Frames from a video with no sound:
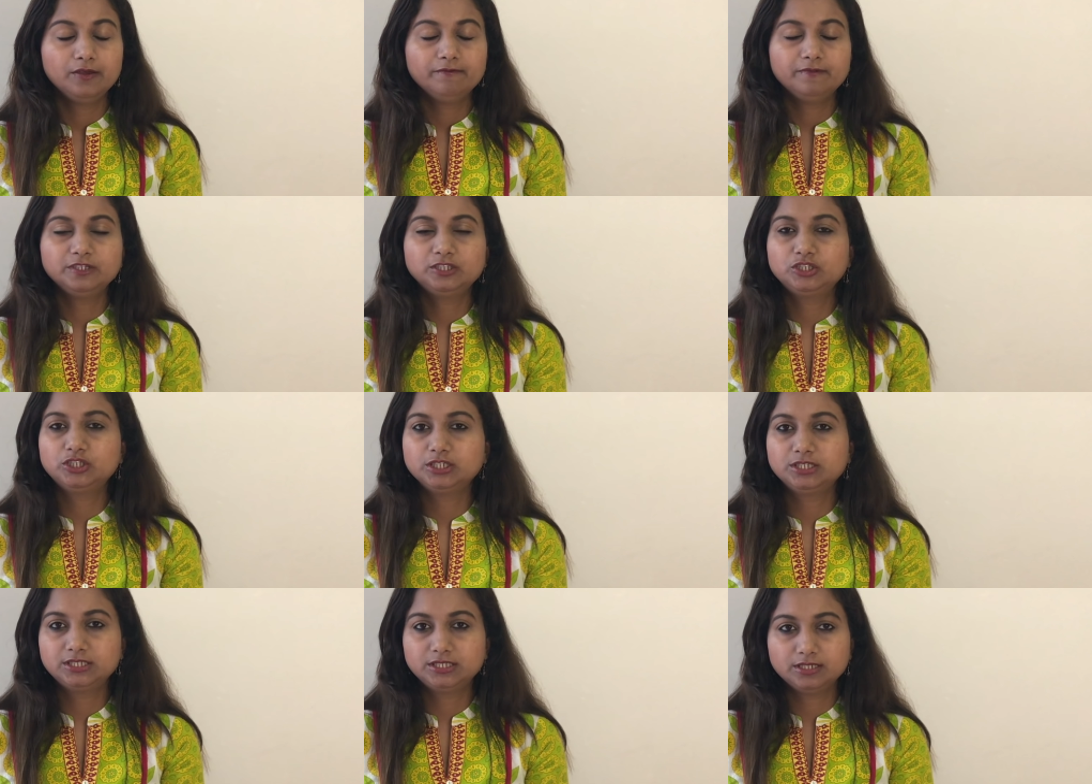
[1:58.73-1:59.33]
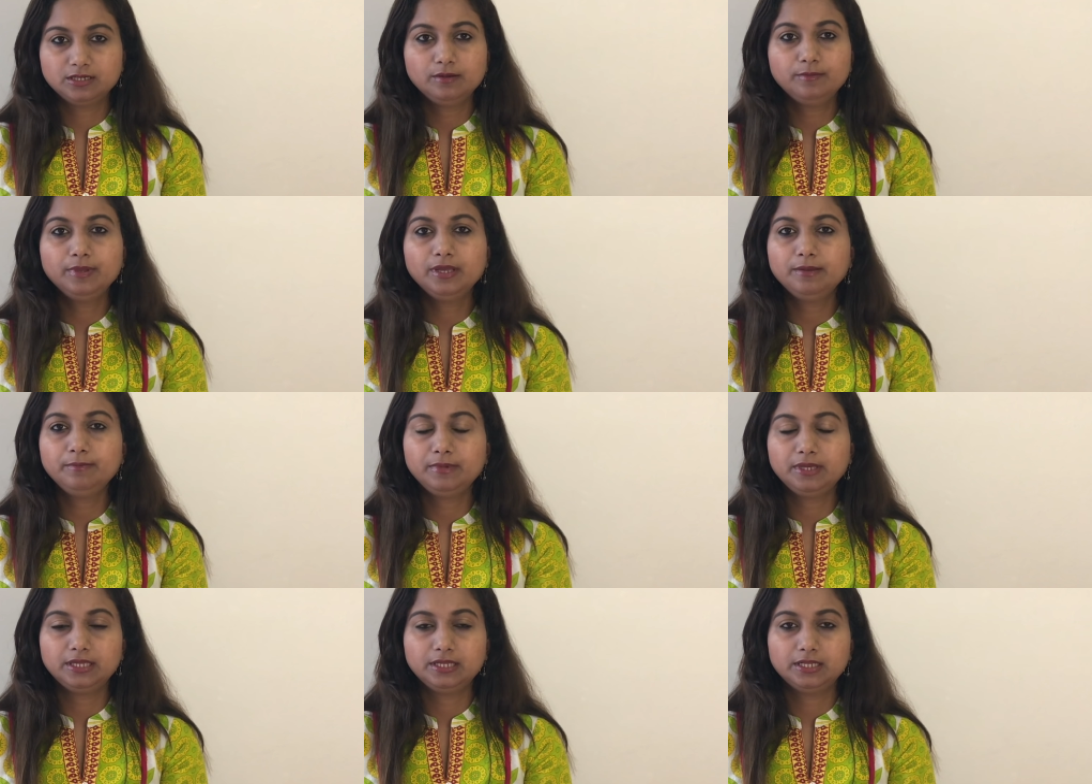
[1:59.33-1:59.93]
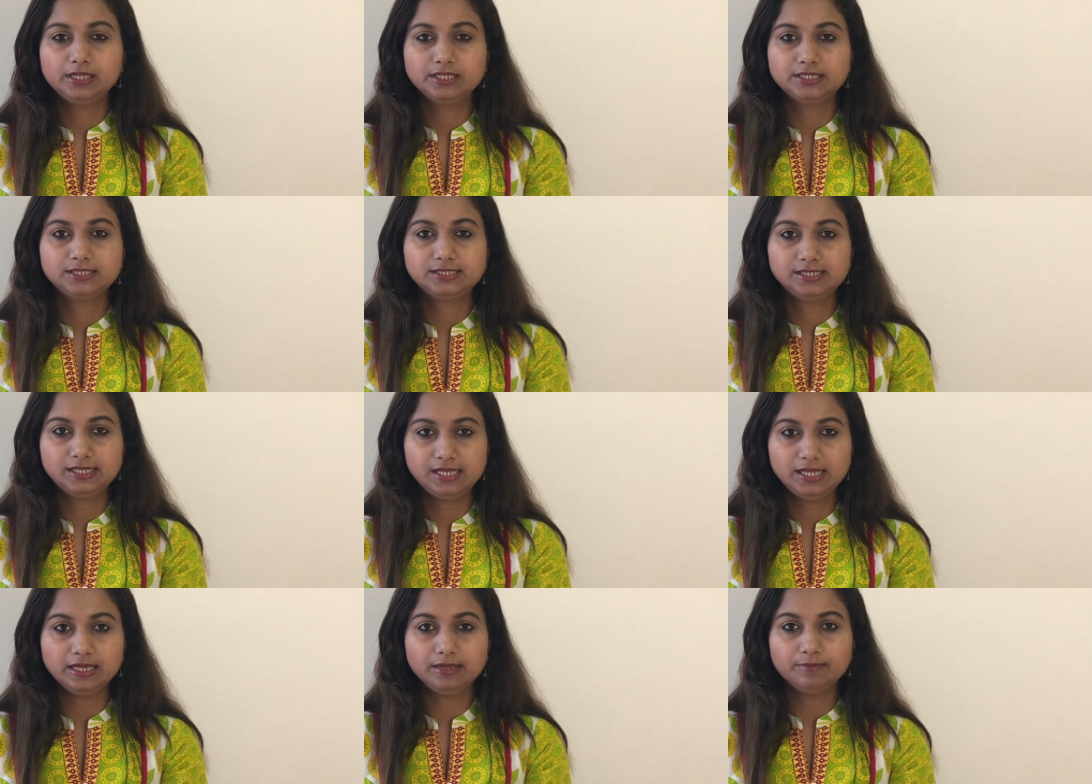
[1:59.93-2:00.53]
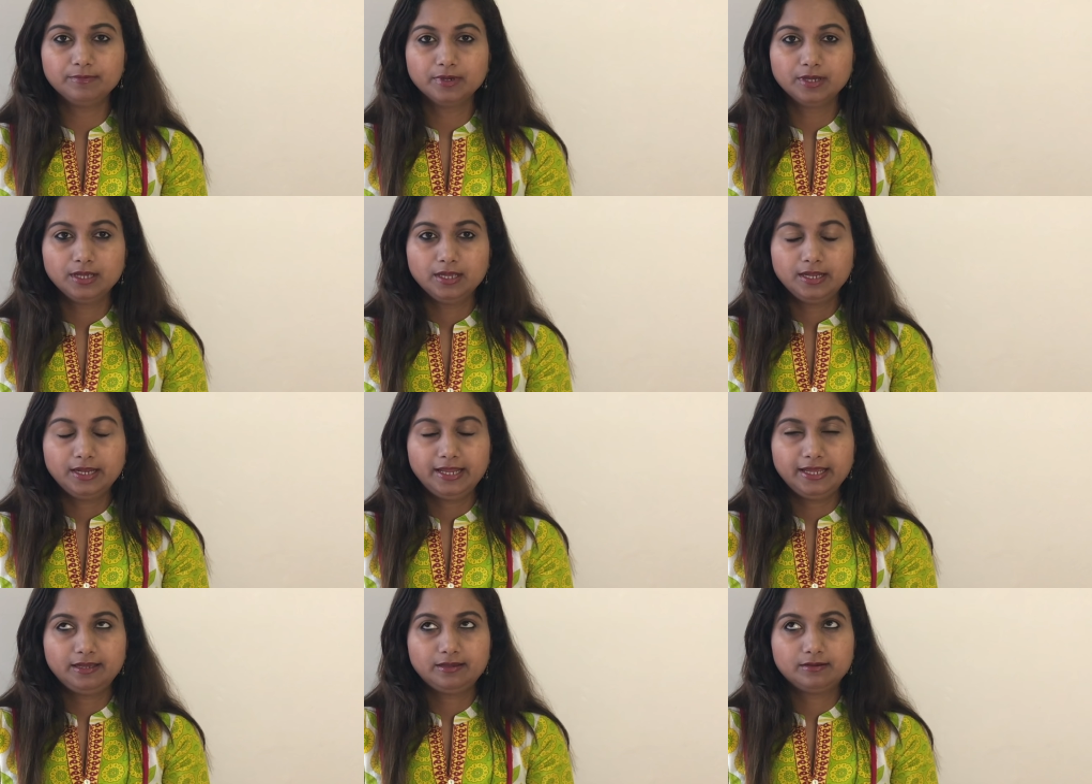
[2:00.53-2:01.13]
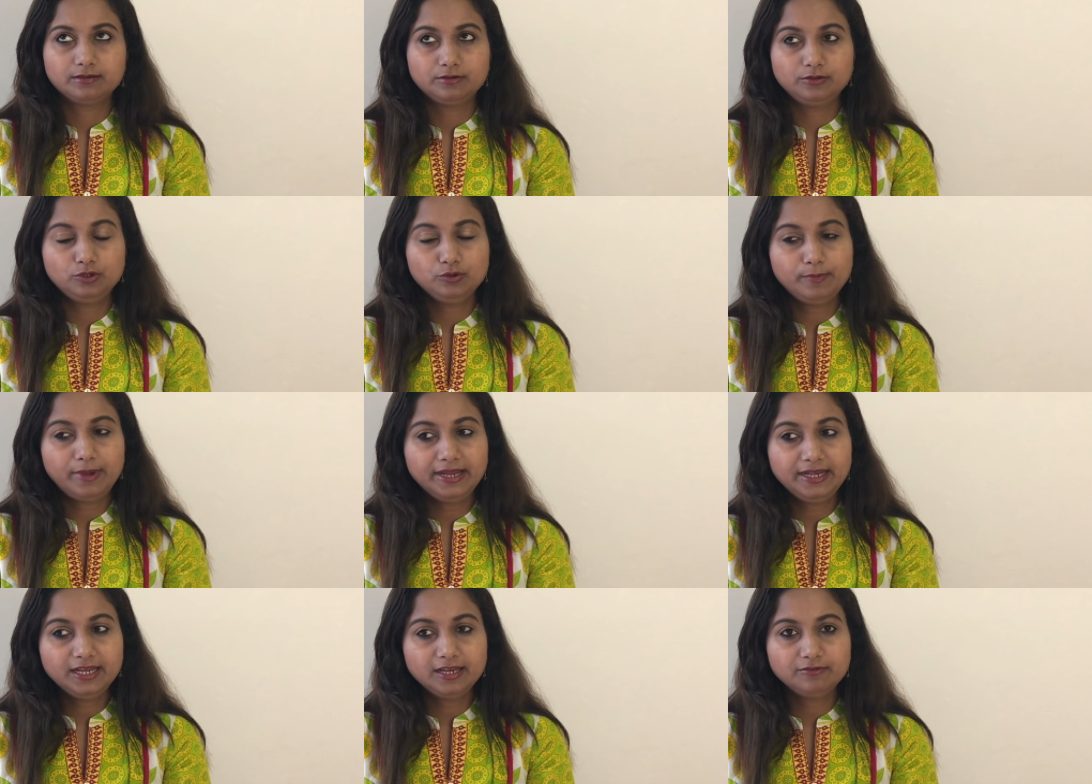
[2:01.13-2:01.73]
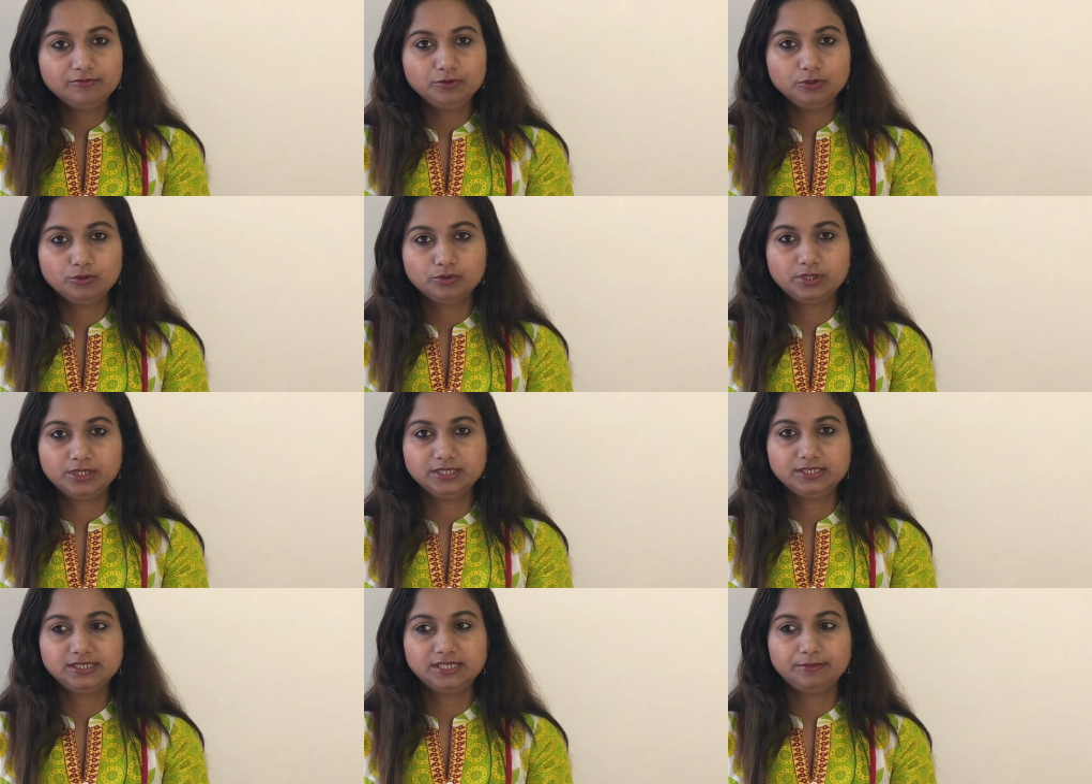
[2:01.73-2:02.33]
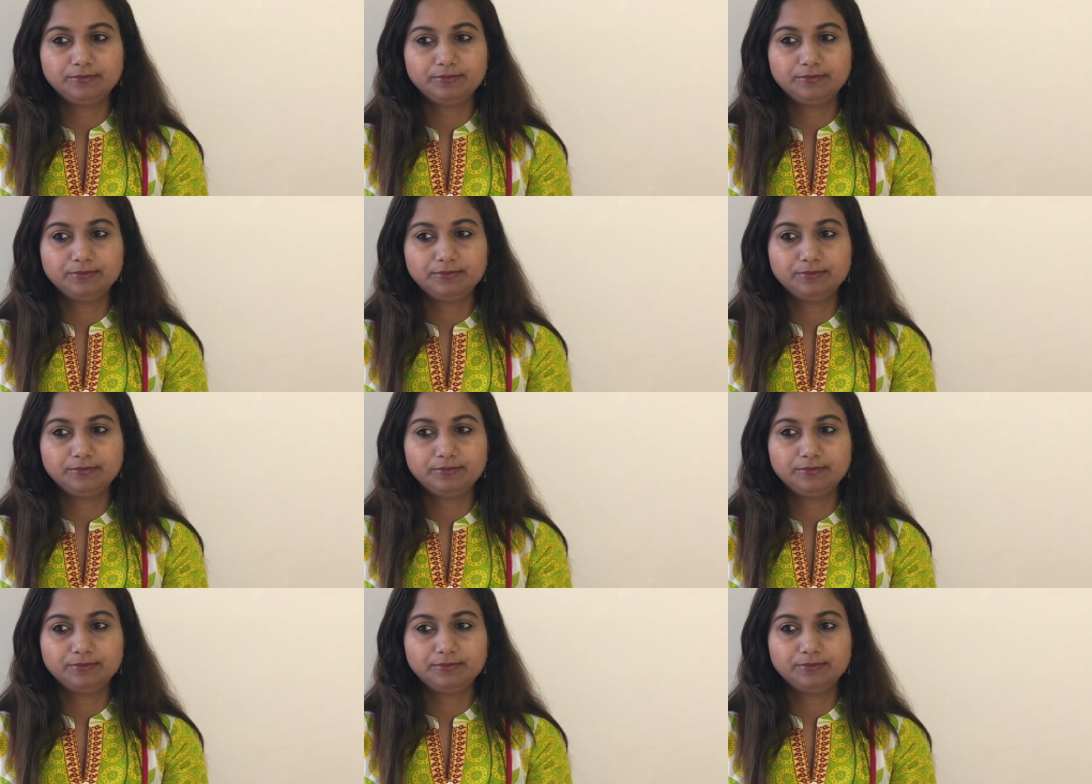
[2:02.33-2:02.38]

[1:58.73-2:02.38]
which disturb him in his sleep. Like you might have noticed